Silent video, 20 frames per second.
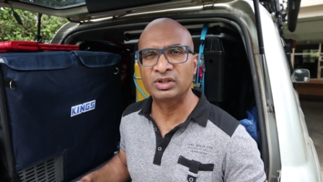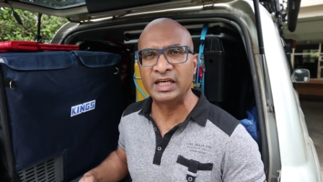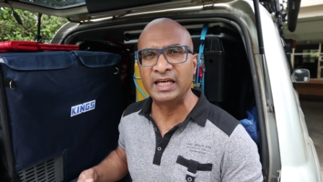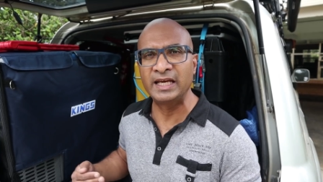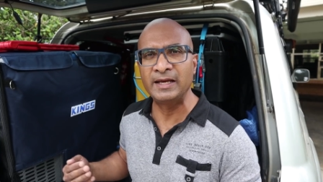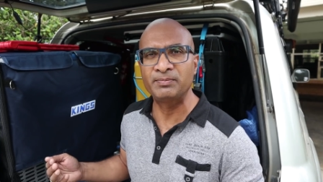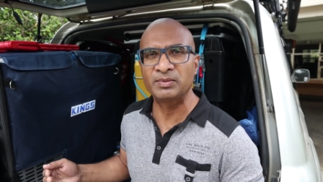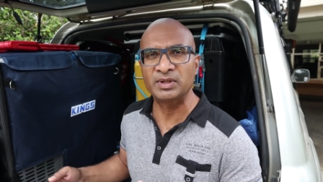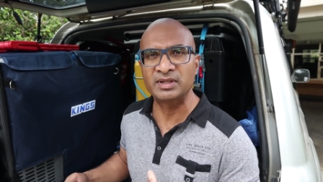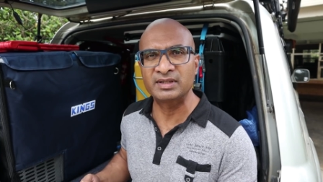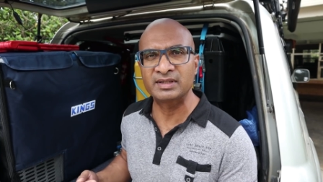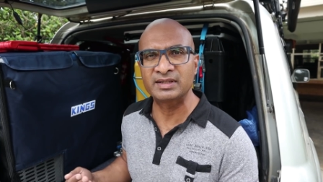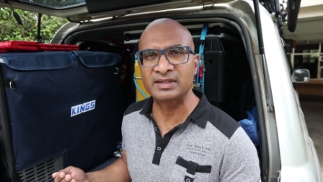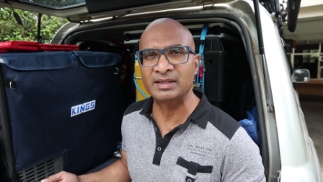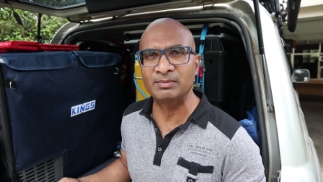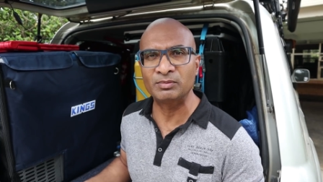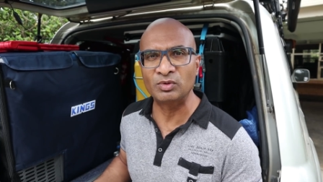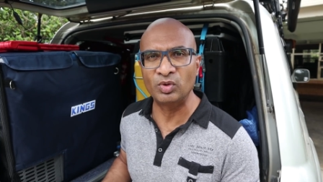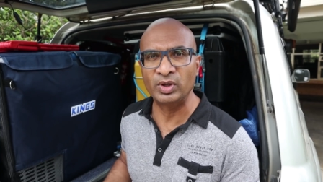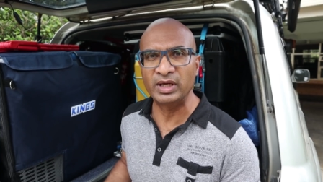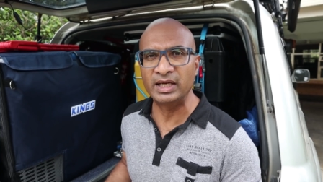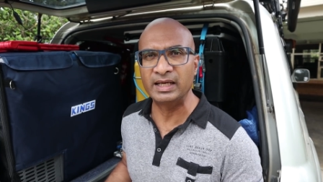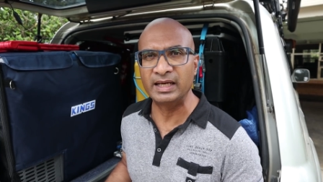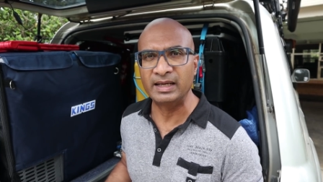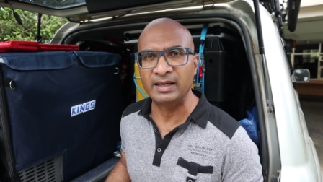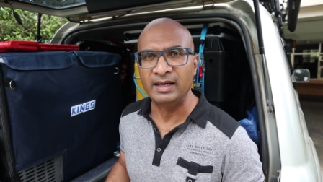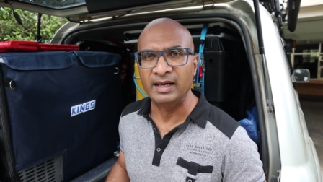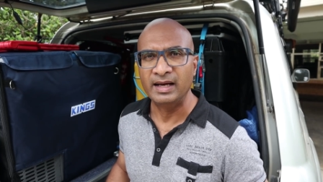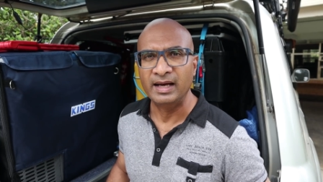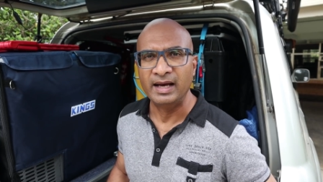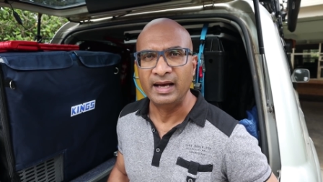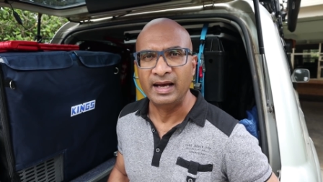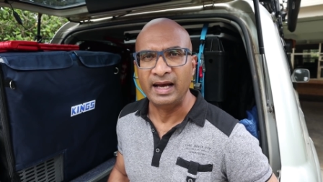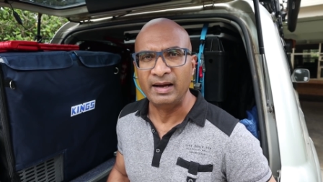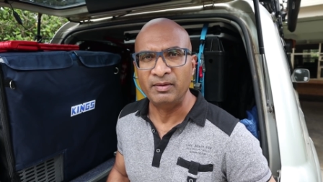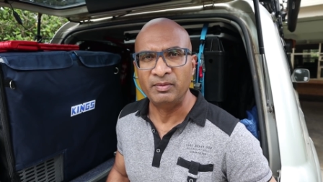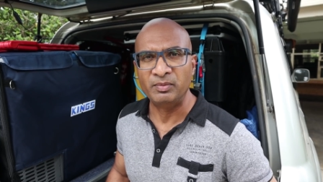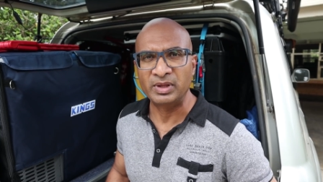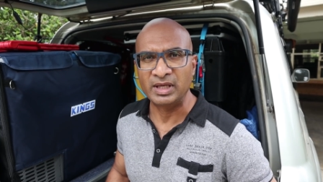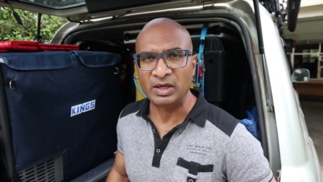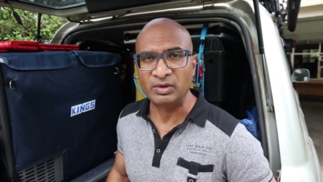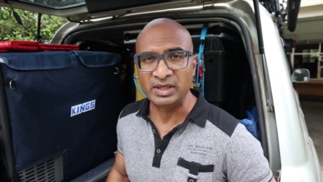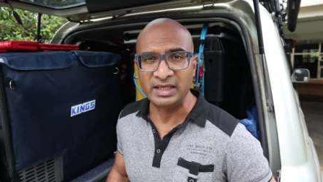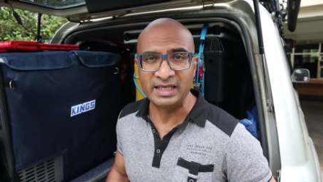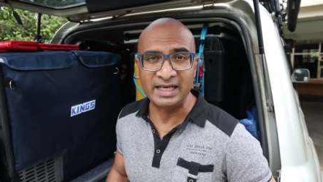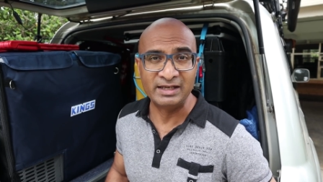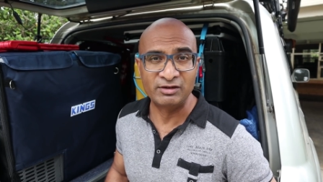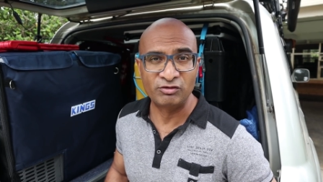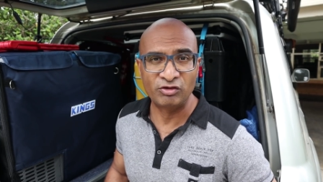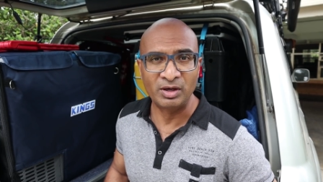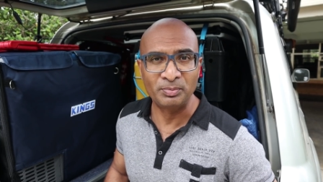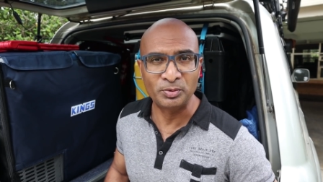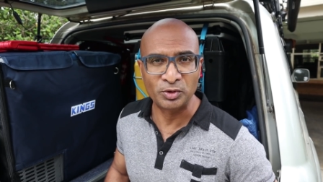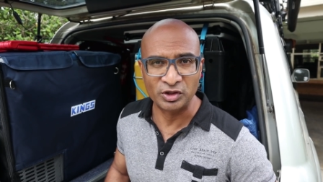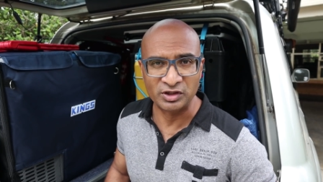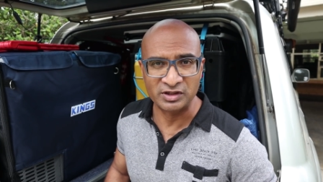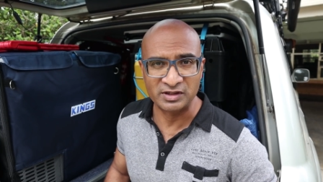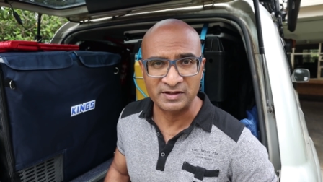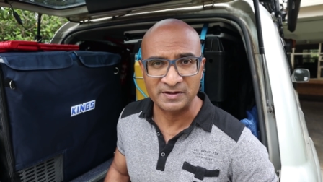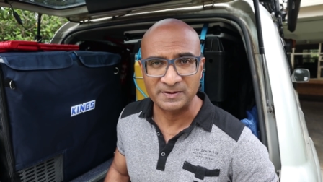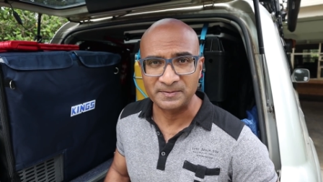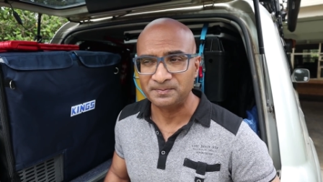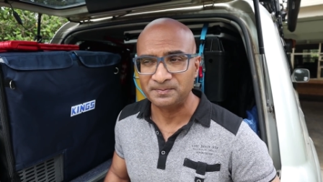keep the system going without any interruptions.